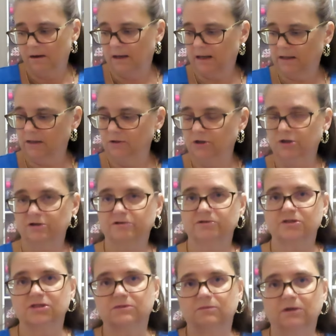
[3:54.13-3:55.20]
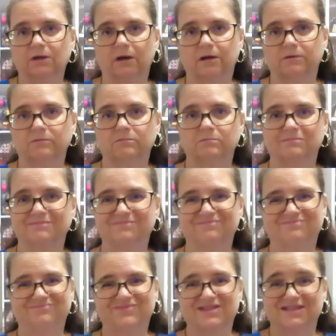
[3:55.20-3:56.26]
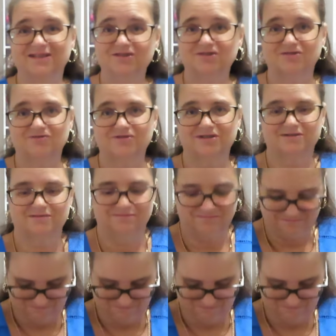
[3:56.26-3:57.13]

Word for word: I can use, you know, scissors.